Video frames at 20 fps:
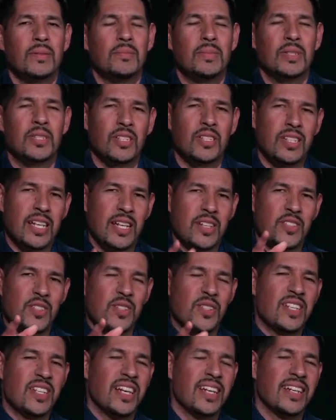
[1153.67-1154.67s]
But today's
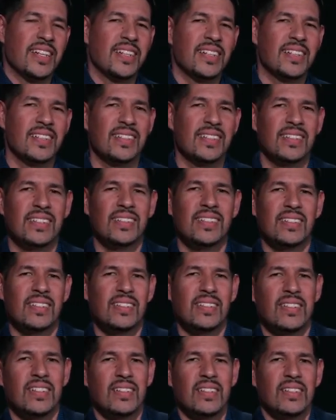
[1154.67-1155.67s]
your day.
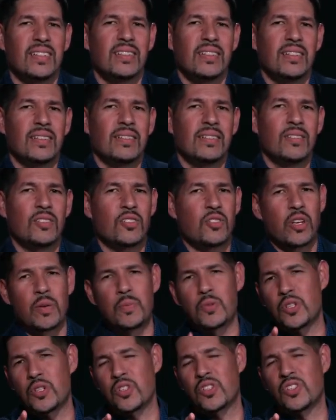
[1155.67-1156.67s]
The
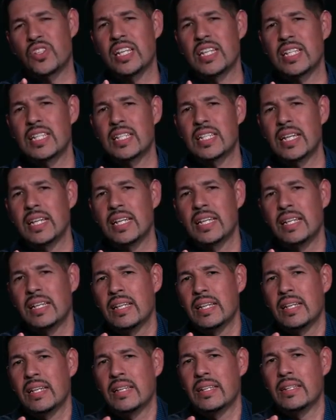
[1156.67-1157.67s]
scripture says that,
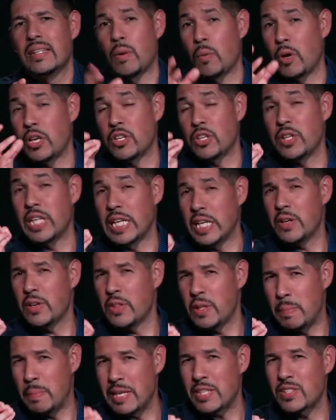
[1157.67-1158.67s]
that when you hear
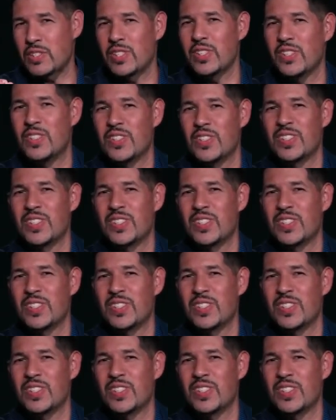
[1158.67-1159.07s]
the message,